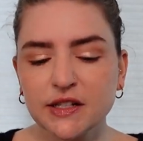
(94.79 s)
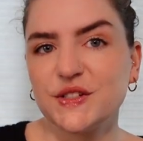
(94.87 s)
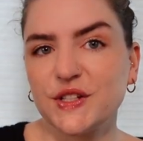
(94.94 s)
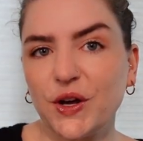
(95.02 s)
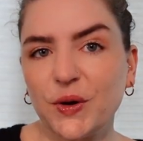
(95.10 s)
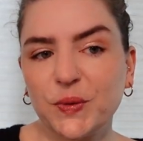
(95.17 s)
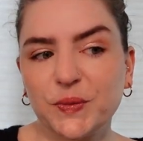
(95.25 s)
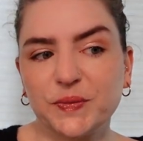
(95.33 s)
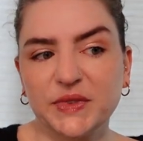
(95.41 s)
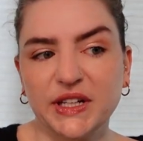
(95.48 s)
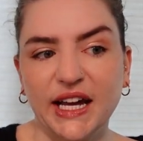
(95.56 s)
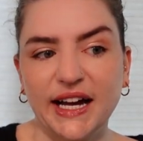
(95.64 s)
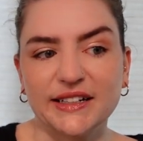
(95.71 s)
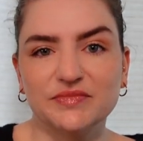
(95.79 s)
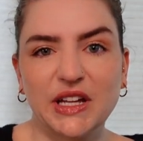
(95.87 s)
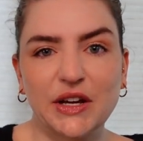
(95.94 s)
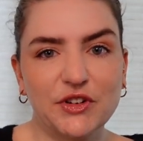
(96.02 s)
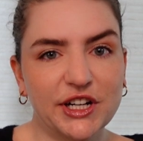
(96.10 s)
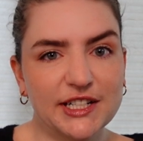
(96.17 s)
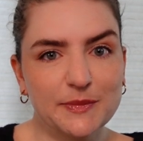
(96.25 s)
So yeah,
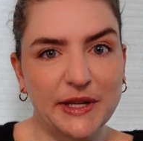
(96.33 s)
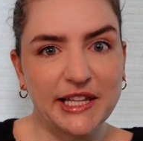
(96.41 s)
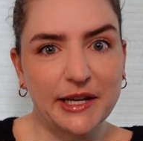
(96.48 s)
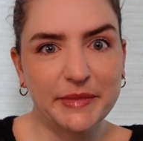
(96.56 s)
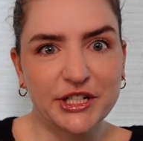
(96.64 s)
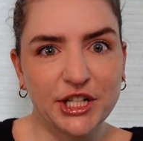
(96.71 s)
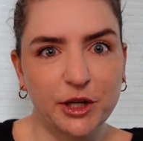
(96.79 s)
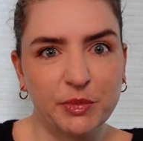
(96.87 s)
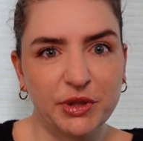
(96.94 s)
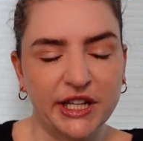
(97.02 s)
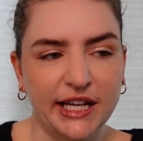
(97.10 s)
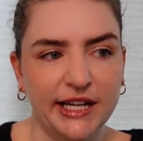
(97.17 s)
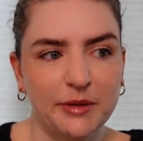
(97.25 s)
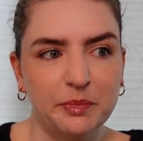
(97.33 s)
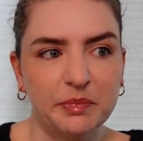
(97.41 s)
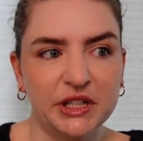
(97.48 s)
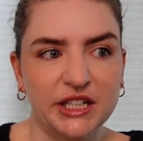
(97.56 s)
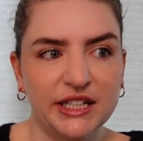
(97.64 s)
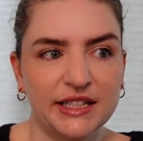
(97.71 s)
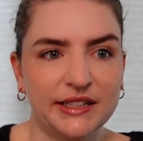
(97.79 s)
never gonna spend that much on a plant,
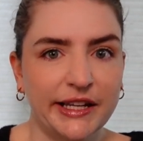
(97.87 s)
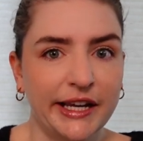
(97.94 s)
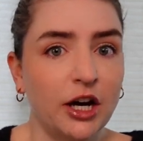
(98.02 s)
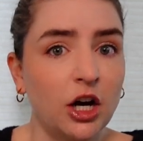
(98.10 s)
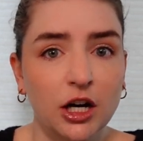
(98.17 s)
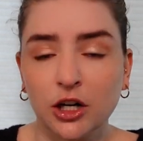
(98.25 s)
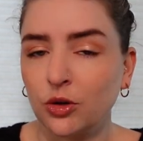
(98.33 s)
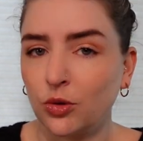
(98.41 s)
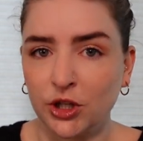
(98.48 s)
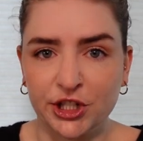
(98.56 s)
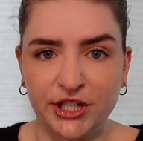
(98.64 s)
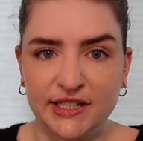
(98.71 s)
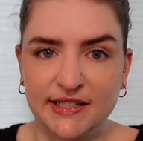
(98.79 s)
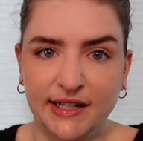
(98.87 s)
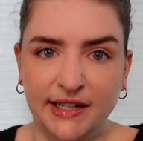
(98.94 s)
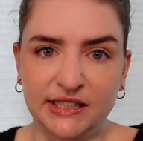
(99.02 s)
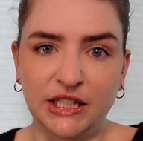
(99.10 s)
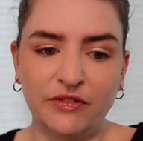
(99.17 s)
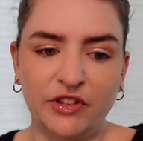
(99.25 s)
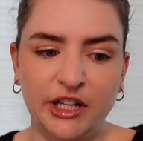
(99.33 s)
but they are gorgeous and I
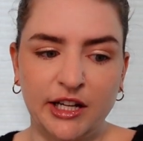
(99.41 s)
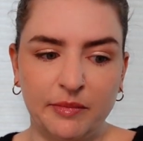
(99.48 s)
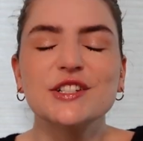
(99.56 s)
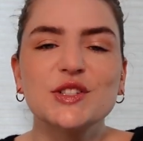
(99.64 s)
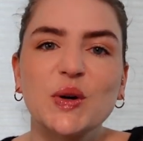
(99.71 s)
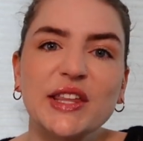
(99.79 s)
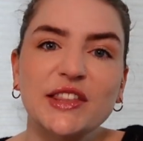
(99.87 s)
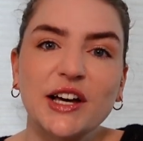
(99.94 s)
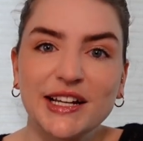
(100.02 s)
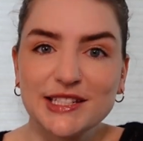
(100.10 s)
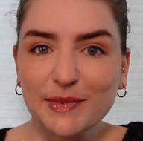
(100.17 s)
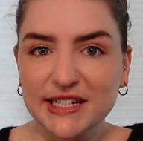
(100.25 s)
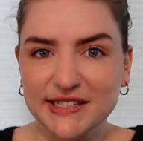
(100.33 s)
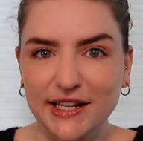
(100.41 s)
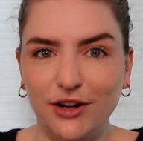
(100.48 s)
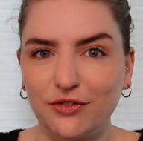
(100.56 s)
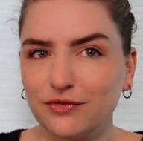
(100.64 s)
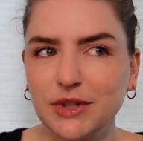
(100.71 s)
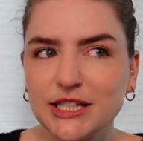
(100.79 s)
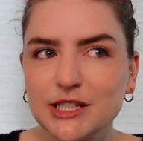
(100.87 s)
love them. So I thought to
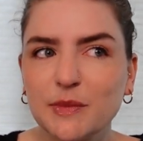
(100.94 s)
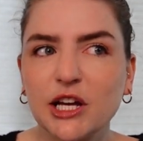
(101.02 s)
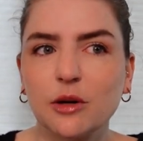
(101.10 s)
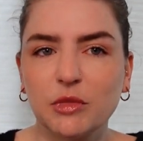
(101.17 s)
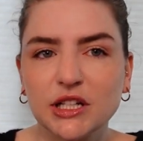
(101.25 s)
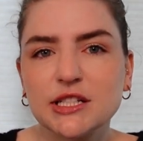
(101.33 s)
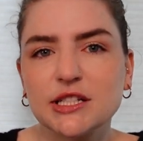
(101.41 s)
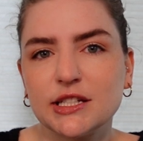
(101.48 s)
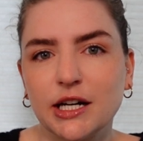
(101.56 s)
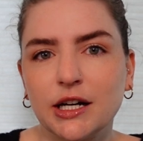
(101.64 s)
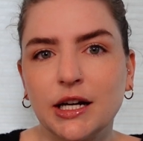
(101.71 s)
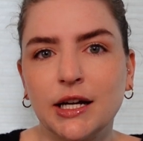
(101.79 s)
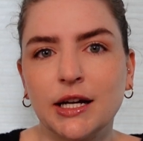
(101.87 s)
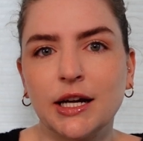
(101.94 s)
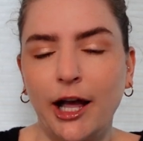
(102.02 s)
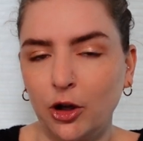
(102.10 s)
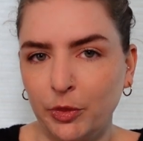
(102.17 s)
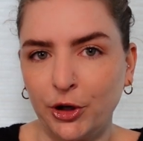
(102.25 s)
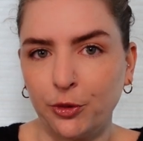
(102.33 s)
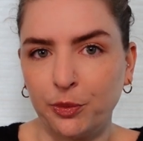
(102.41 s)
myself, let's make a Monstera
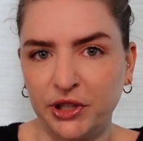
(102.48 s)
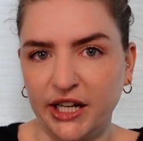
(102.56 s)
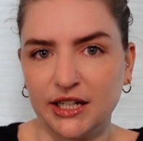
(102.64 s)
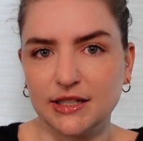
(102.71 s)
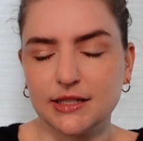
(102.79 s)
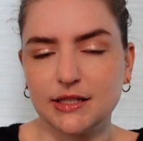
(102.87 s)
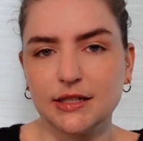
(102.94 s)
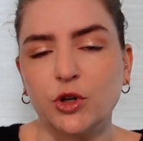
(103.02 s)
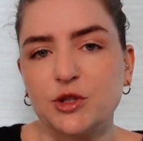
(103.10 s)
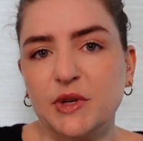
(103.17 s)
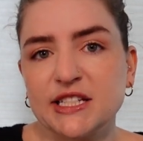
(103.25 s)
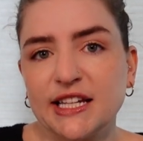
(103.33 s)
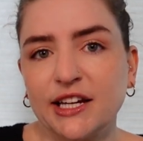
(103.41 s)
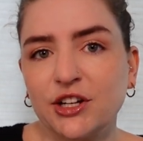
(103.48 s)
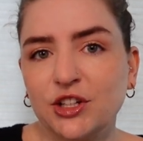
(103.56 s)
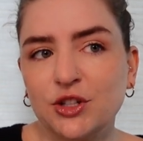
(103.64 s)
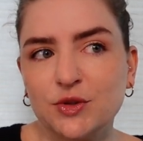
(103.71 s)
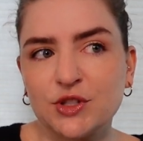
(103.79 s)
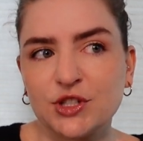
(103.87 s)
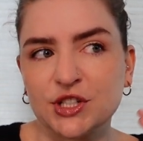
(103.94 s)
albo plant, which means I could
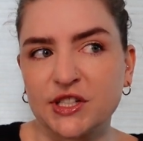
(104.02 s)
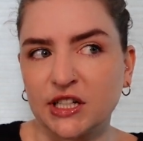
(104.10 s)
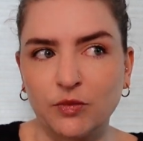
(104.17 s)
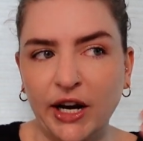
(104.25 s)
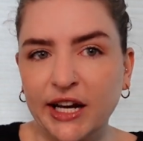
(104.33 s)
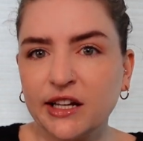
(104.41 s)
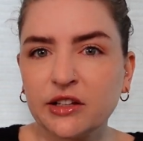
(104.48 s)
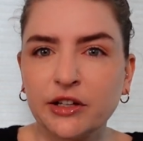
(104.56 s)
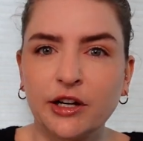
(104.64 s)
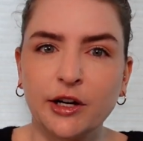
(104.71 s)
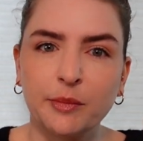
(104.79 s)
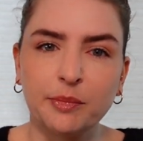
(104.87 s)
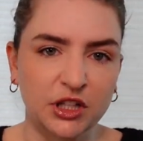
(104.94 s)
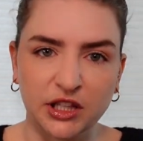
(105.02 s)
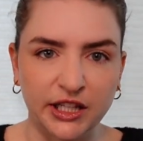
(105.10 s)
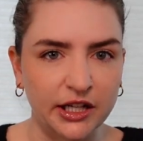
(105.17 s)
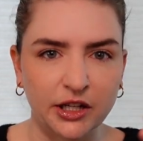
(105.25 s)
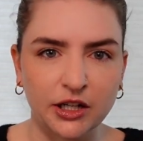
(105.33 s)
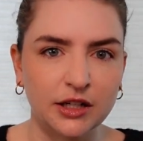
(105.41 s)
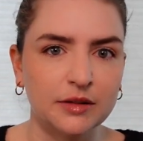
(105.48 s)
use just the regular
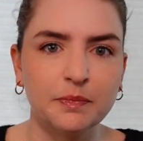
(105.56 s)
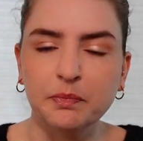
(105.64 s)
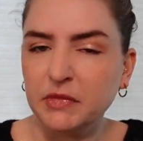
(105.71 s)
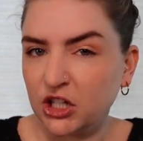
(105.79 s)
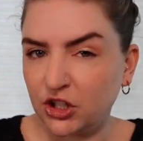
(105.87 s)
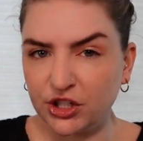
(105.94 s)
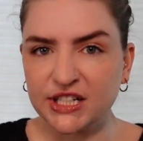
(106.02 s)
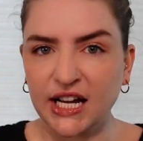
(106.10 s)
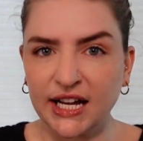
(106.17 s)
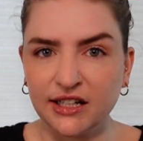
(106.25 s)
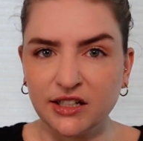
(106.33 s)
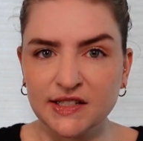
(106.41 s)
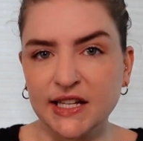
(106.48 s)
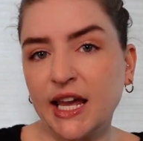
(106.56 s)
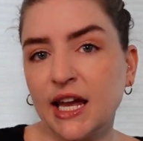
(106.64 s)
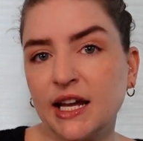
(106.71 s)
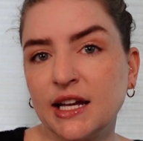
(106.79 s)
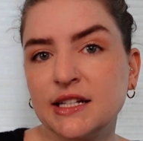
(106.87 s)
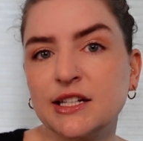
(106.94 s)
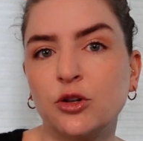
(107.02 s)
clear mirrored tiles
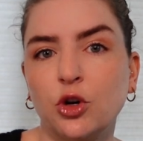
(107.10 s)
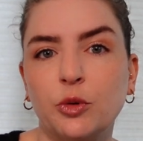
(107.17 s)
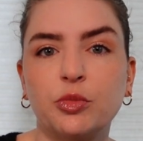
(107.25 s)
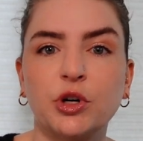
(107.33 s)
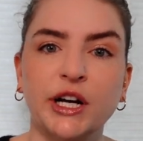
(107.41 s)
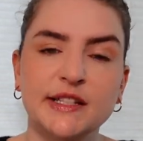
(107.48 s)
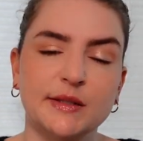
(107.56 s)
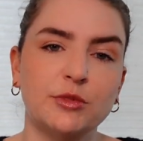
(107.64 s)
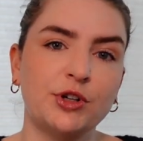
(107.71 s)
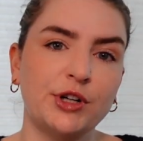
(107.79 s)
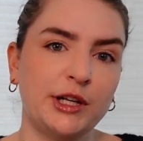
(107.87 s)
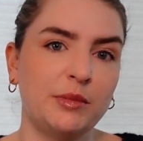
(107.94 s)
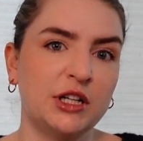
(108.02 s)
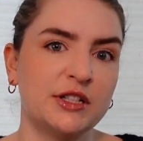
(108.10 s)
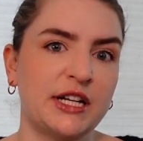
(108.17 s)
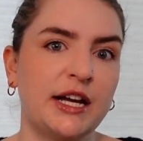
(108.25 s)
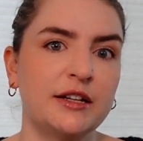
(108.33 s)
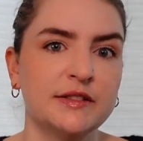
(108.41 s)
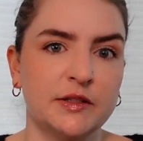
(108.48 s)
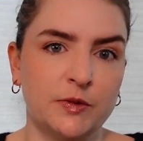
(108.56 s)
and incorporate some green mirror
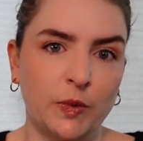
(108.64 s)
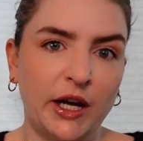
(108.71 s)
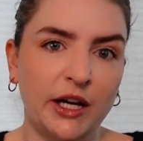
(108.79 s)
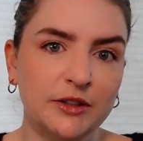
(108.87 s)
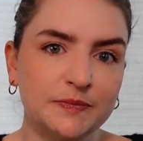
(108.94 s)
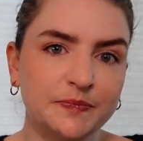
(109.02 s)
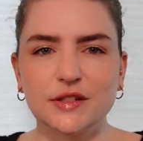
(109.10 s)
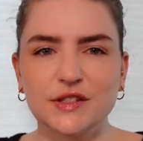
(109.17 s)
tiles as well.